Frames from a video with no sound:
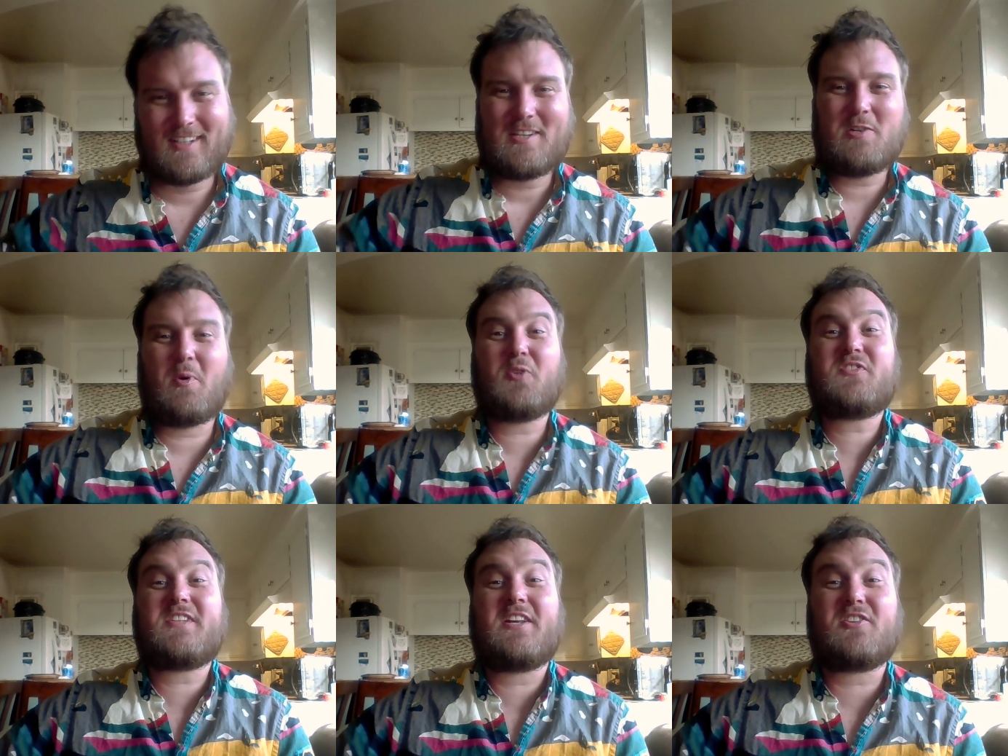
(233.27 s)
You're both
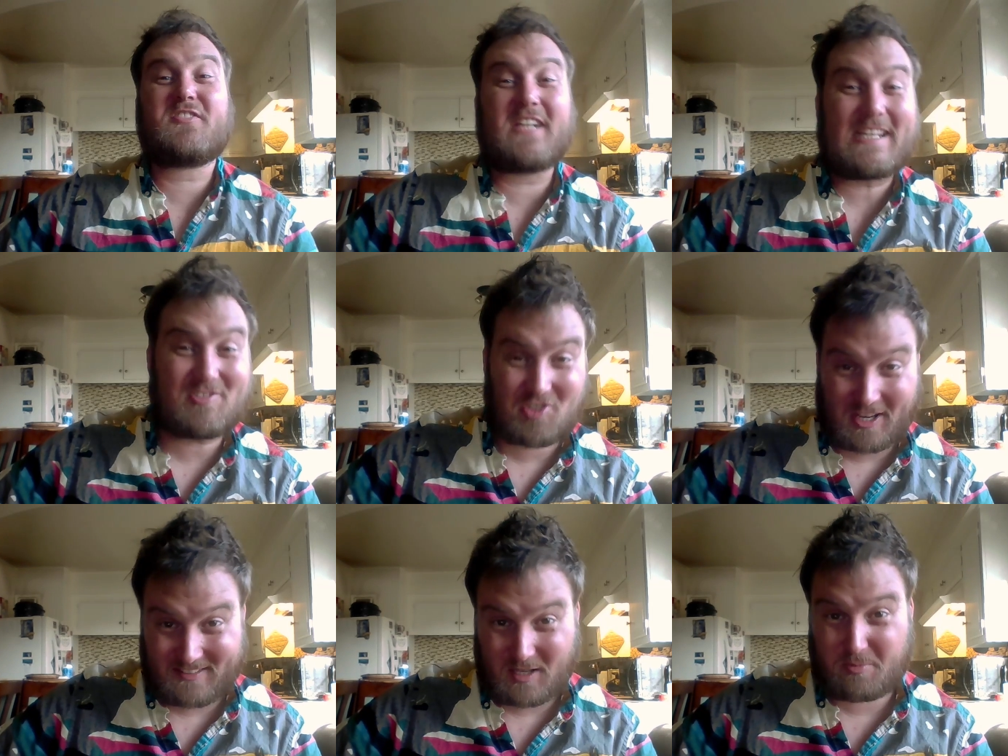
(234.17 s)
sinners and
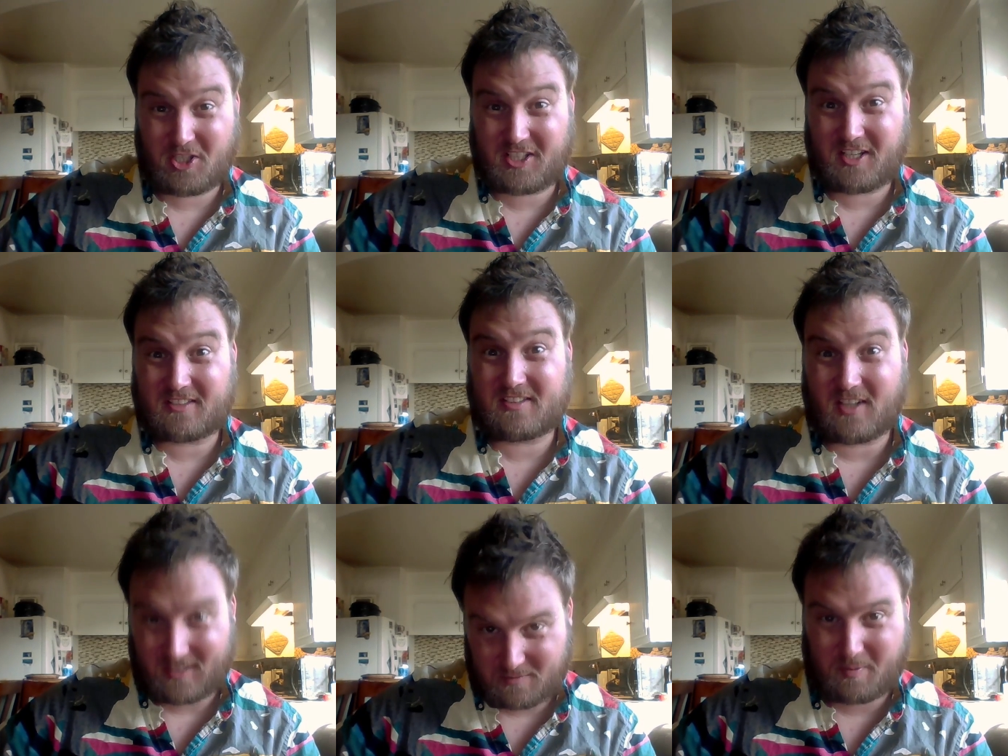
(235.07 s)
SJW
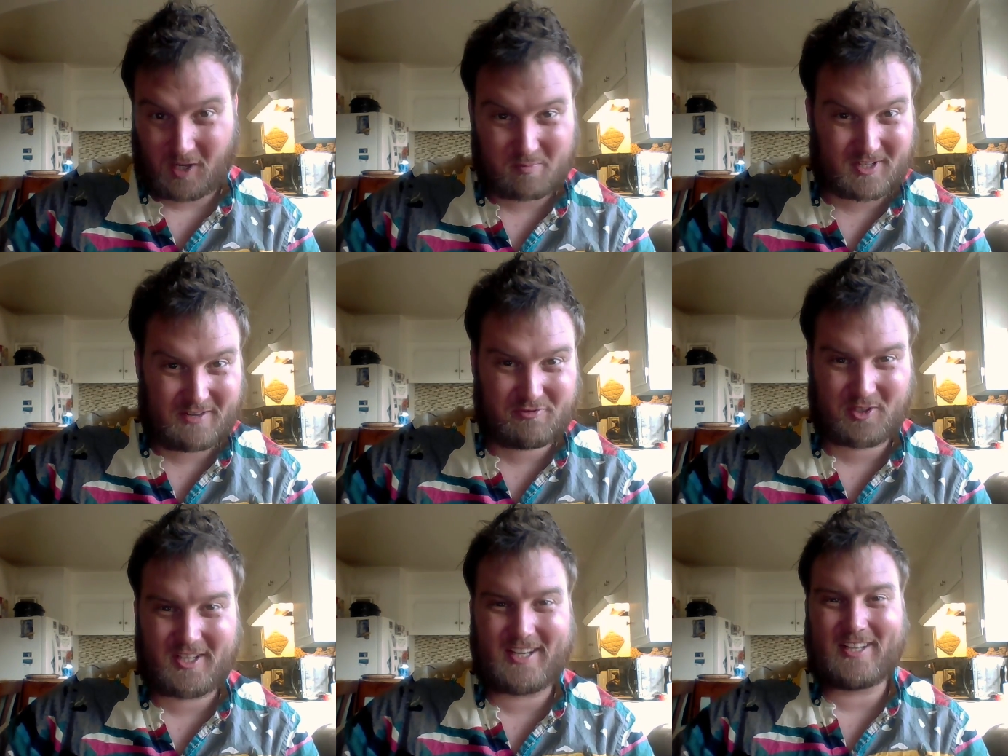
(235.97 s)
cucktards, but I'll pray for
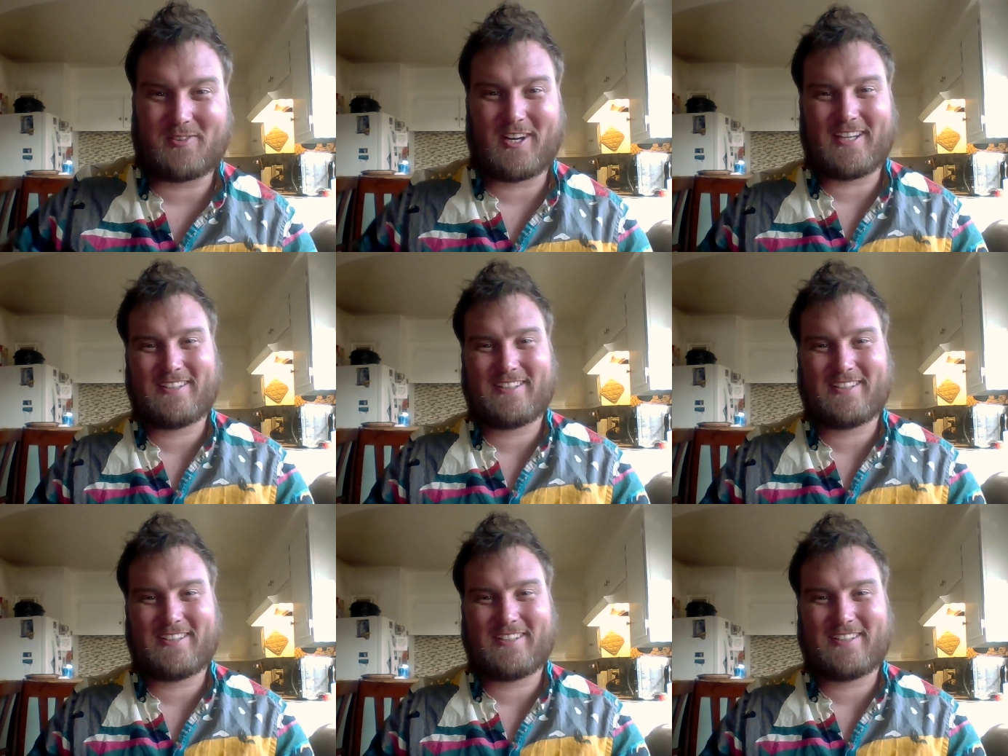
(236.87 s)
you anyway.